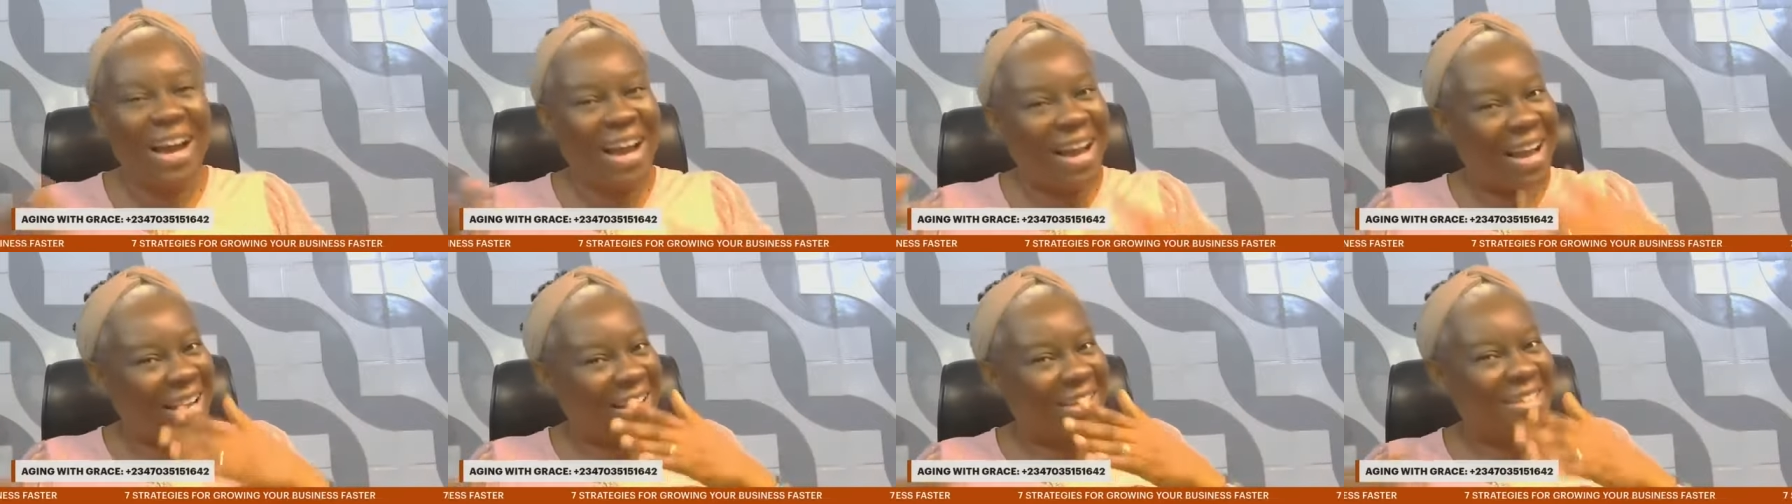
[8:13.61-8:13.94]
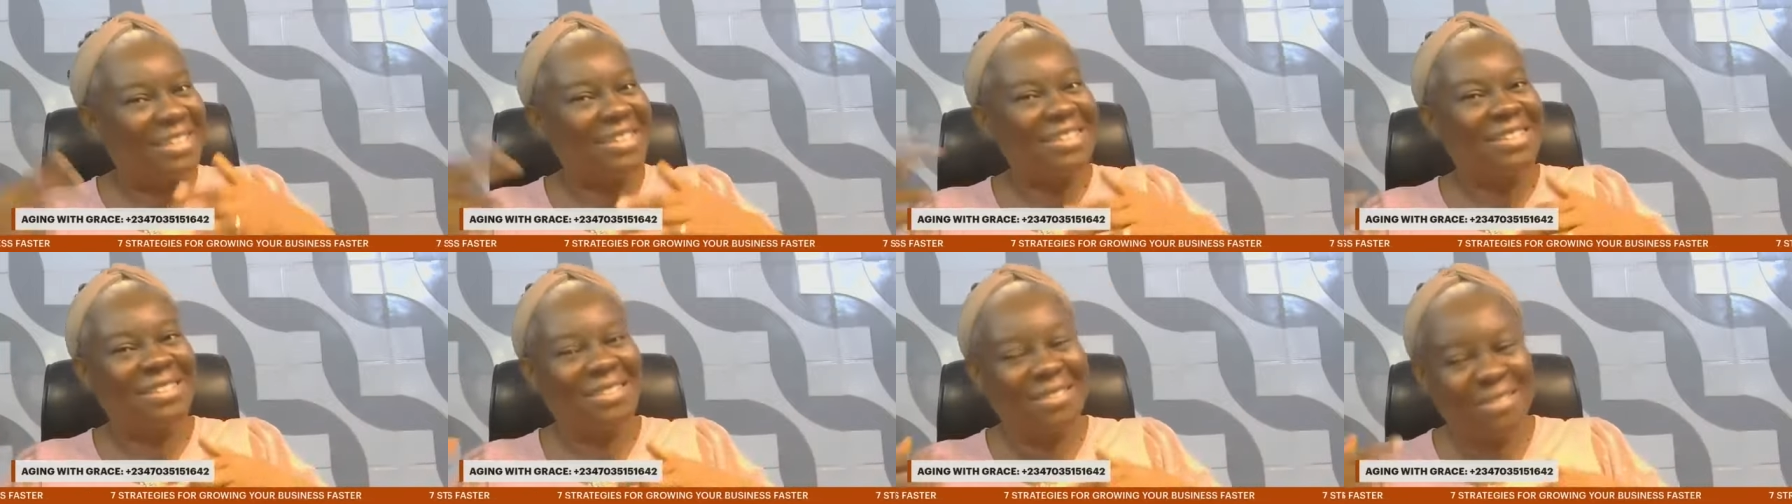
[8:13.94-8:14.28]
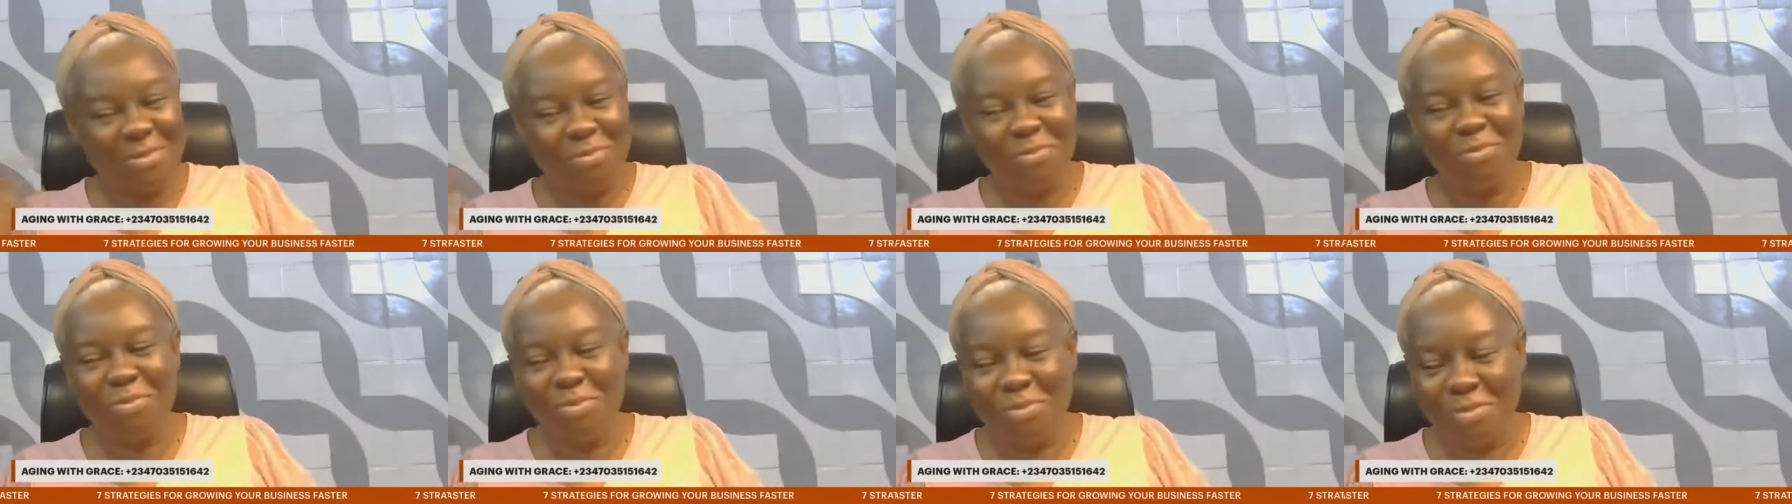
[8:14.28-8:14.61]
and
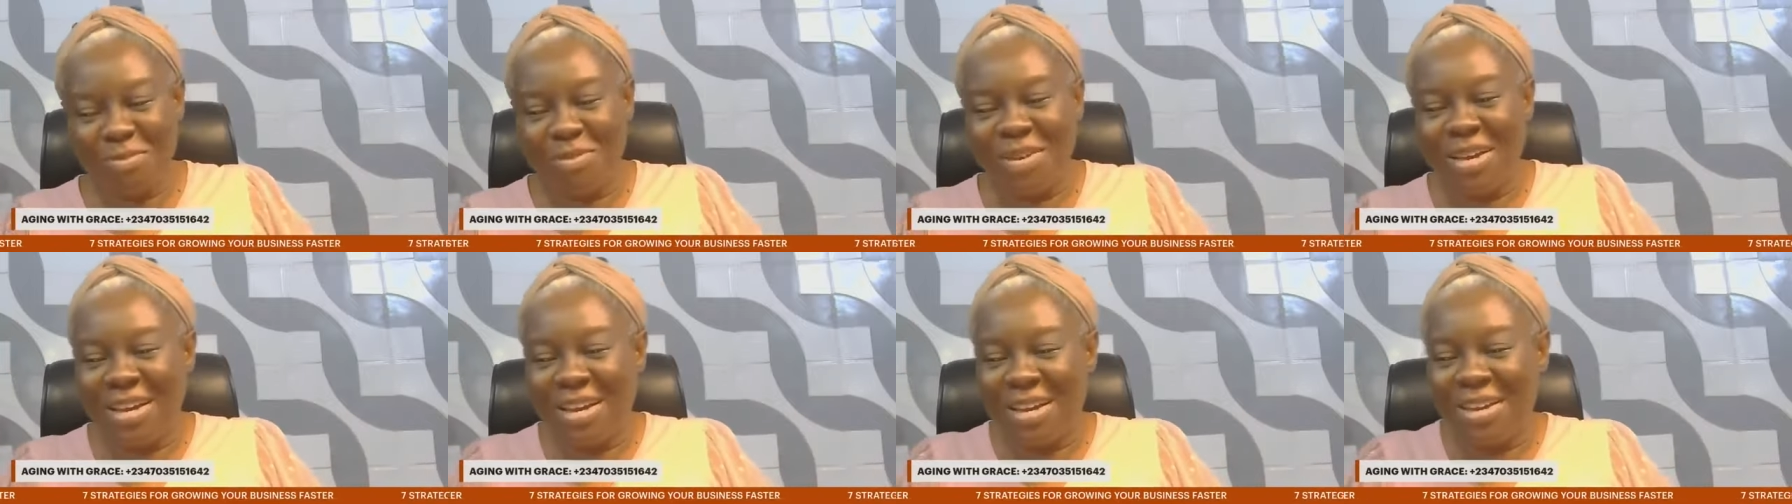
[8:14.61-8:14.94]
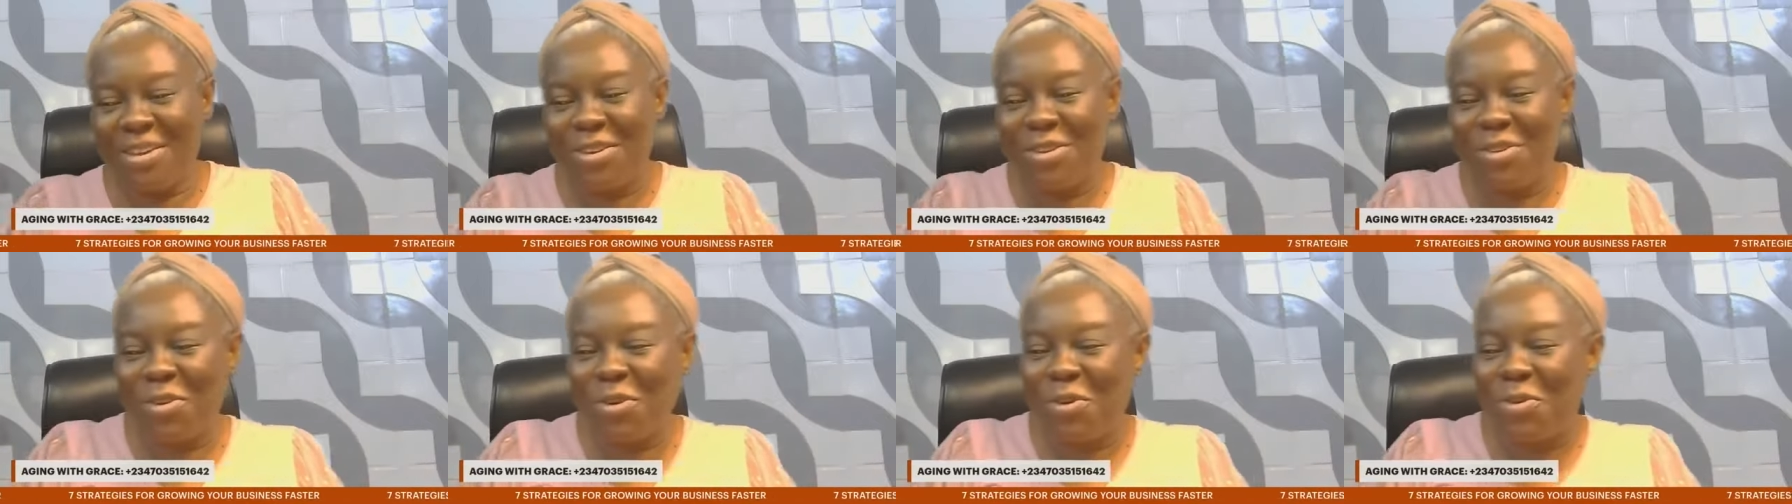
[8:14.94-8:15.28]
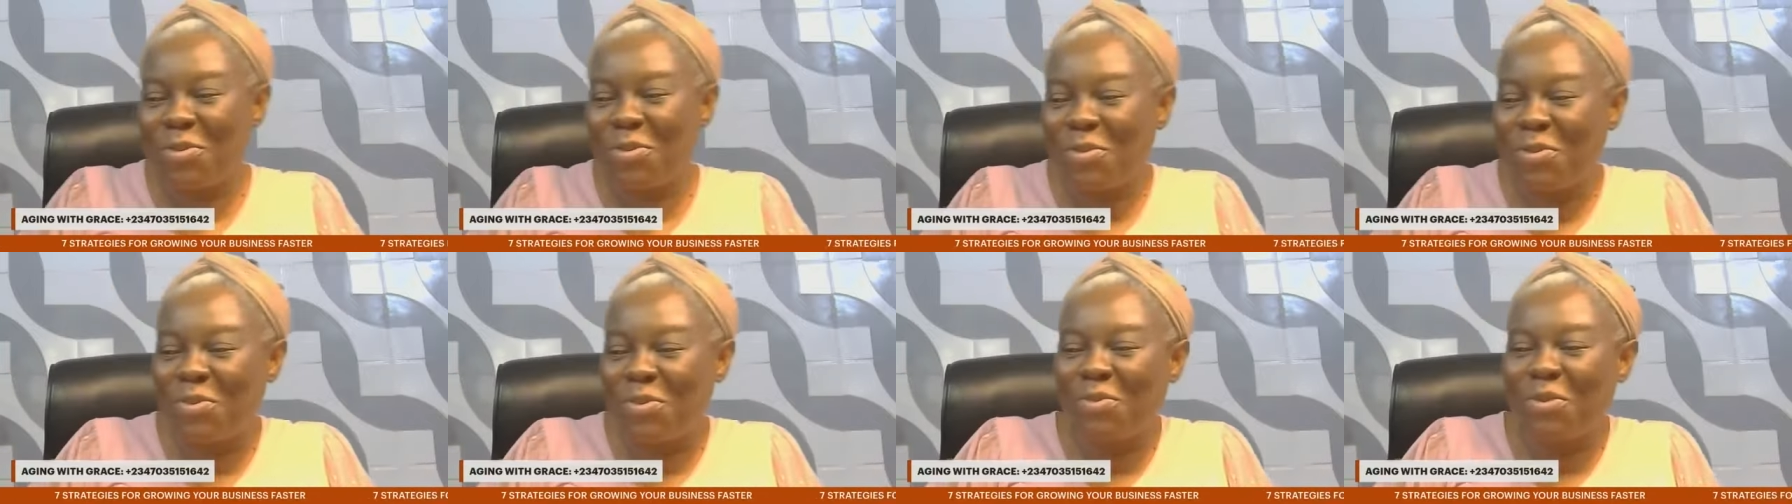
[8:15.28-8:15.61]
you
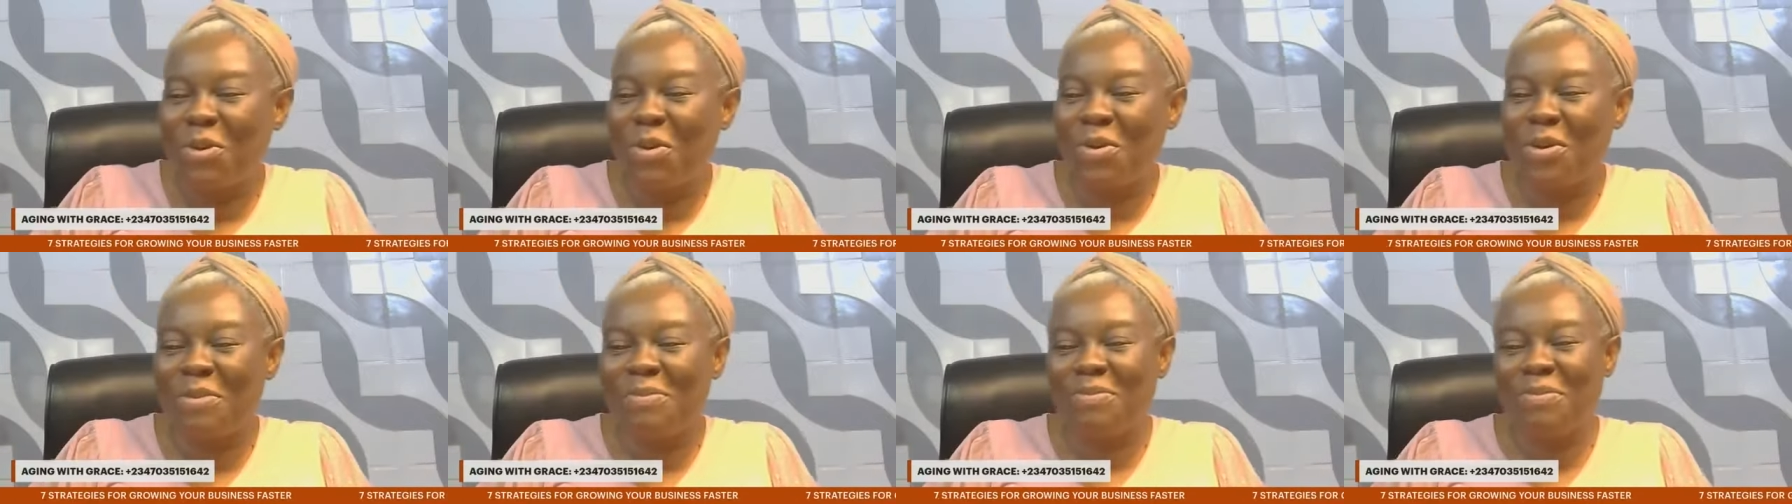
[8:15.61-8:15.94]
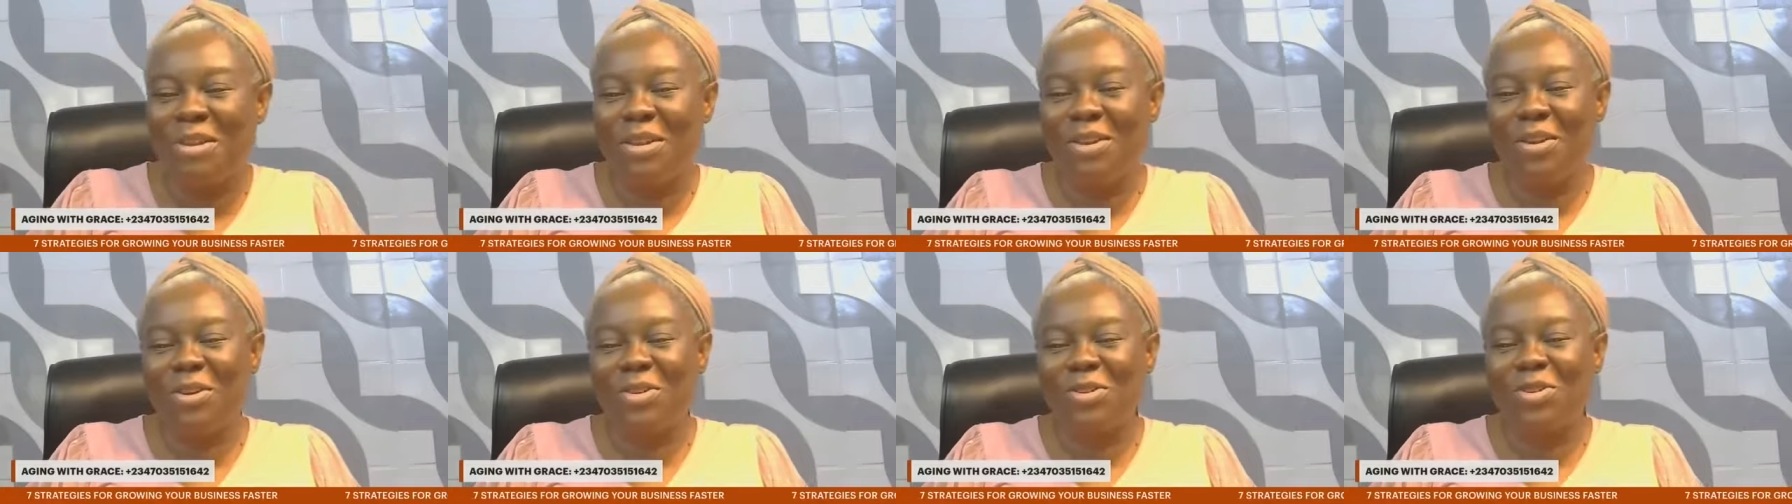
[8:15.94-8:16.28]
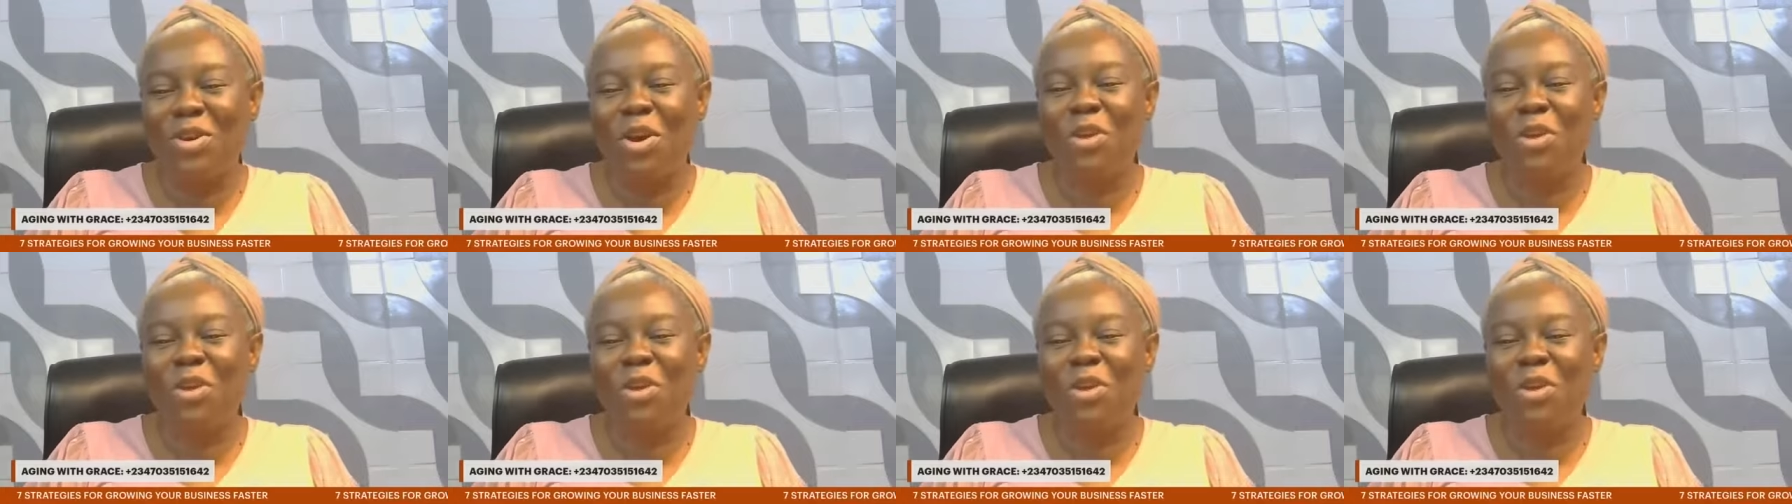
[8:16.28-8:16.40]
know, blowing millions.